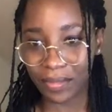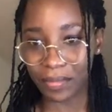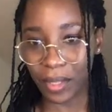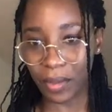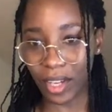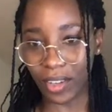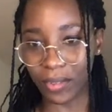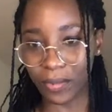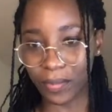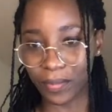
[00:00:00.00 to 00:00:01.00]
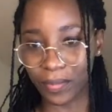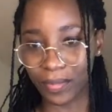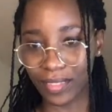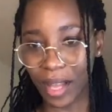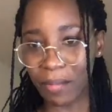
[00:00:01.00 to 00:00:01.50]
There we go.
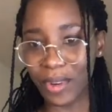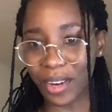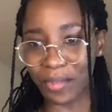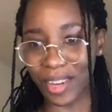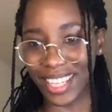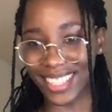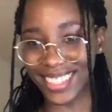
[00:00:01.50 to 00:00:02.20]
I'm not ready.